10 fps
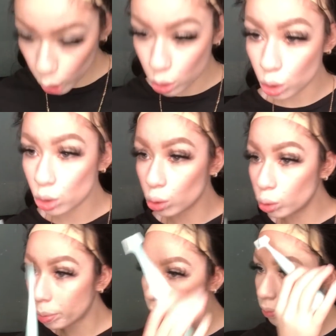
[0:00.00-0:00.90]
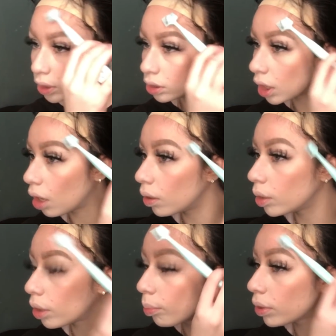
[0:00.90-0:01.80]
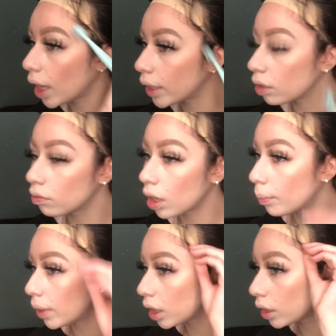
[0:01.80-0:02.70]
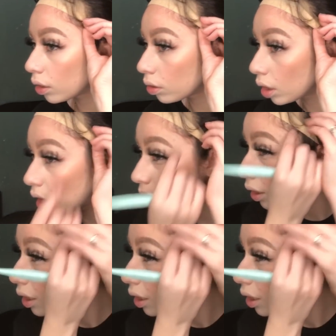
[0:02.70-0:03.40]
to scoop up the gel and apply it around my hairline.